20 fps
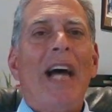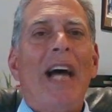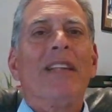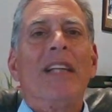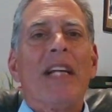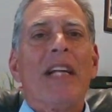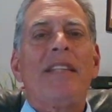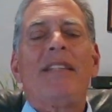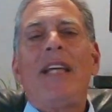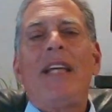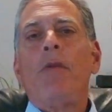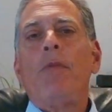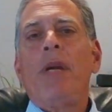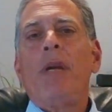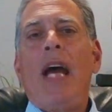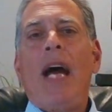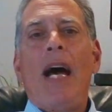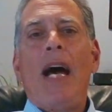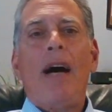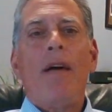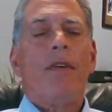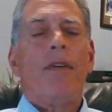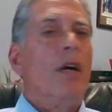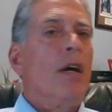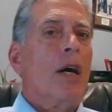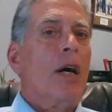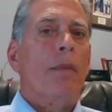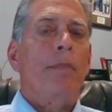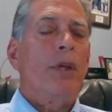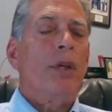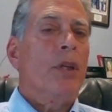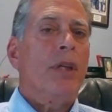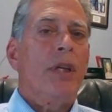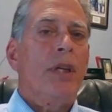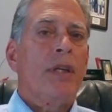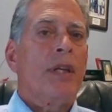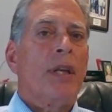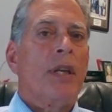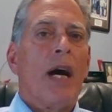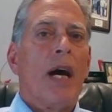And let's say we have $1
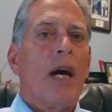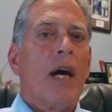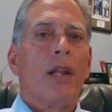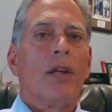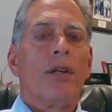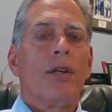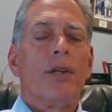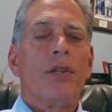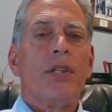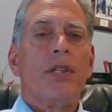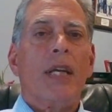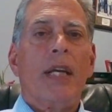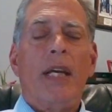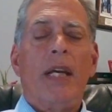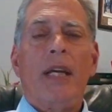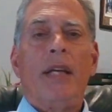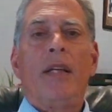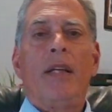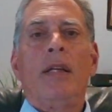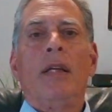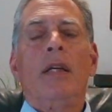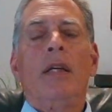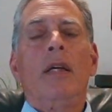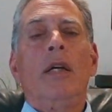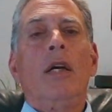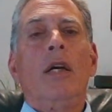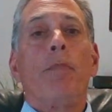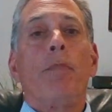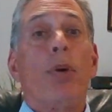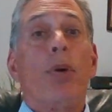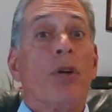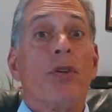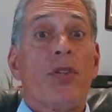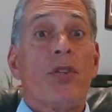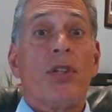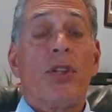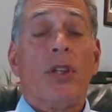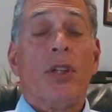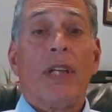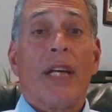million in
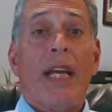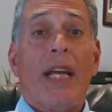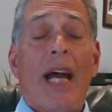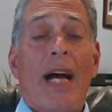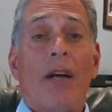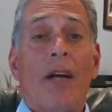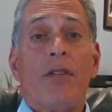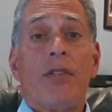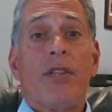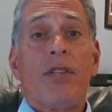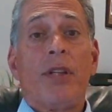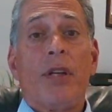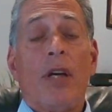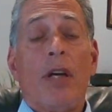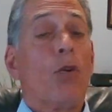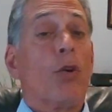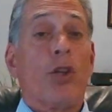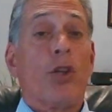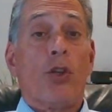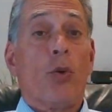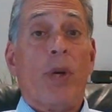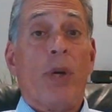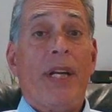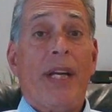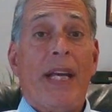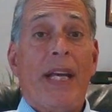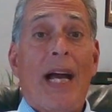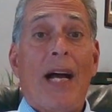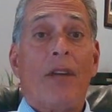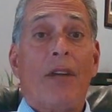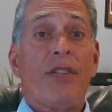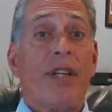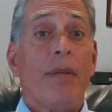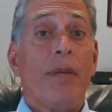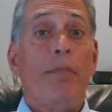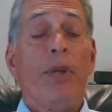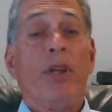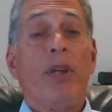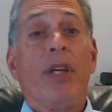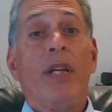personal accounts or joint accounts and
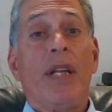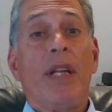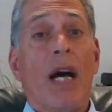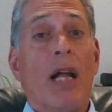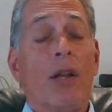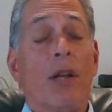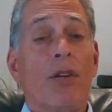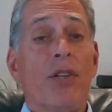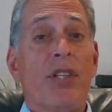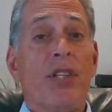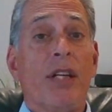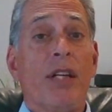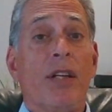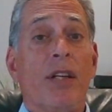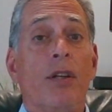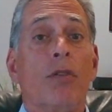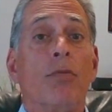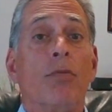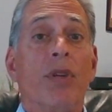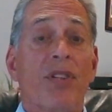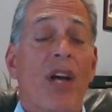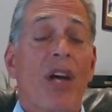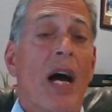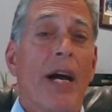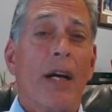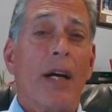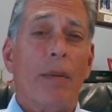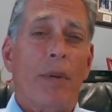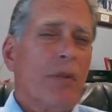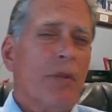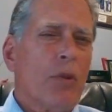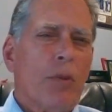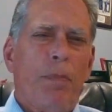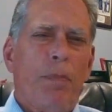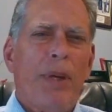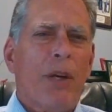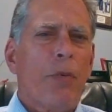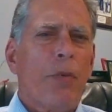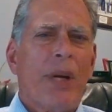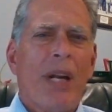$1 million in retirement. Or
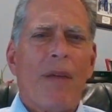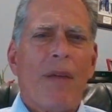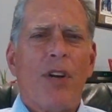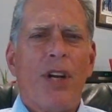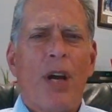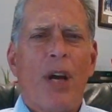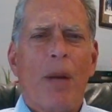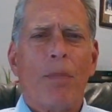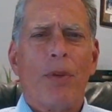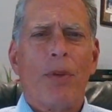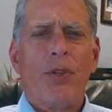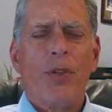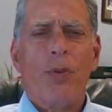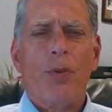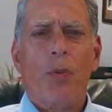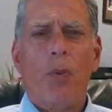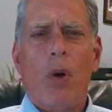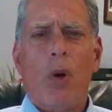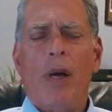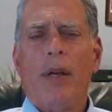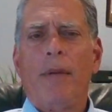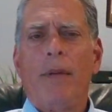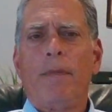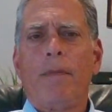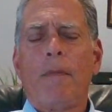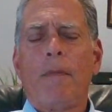pick whatever numbers you want.